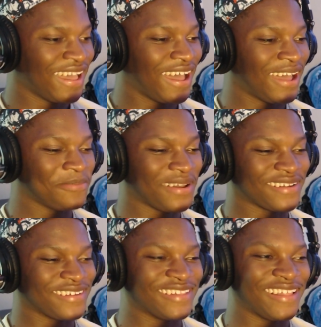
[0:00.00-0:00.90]
I'm not
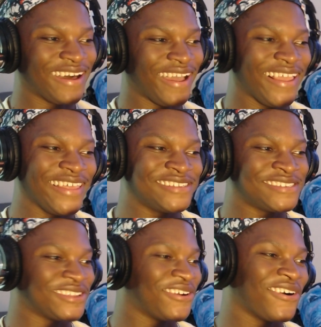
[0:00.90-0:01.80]
gonna lie, it's
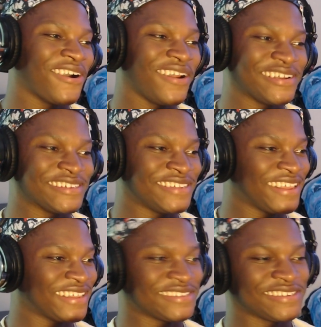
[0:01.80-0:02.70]
so hard to take
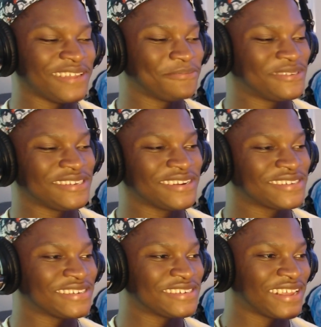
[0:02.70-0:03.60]
him
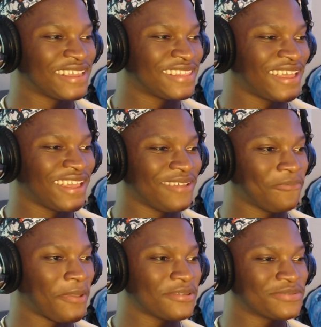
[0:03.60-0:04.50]
seriously saying that.
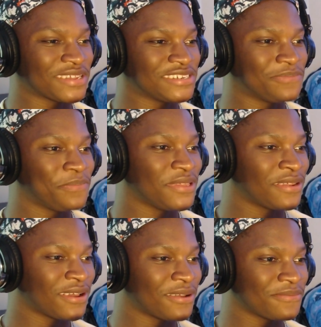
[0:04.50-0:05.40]
Maybe it's because he's beat
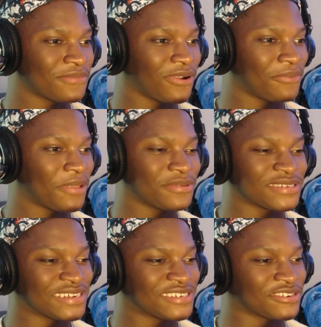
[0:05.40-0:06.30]
up, or maybe it's
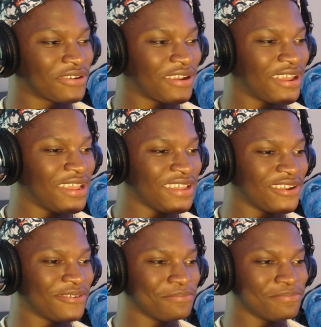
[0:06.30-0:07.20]
because he's crying,
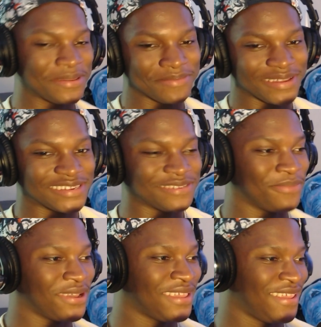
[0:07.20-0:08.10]
or maybe because it's
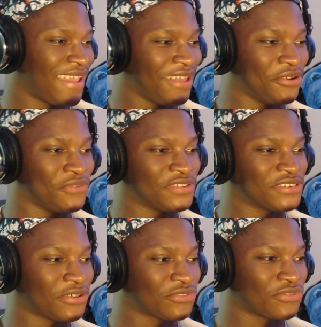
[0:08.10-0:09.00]
Buggy. I don't know if it's
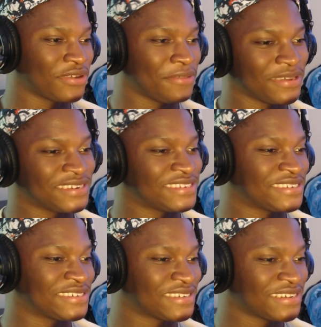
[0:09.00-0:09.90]
all three, but it's just